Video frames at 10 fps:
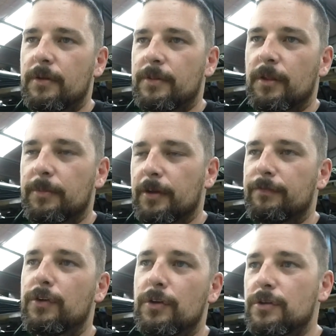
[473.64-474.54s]
there'll be a
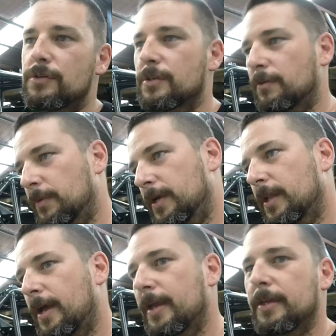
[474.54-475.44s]
fuse and a
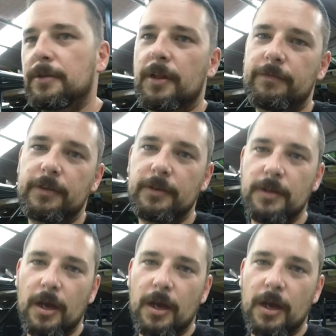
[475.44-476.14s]
relay, and you'll have to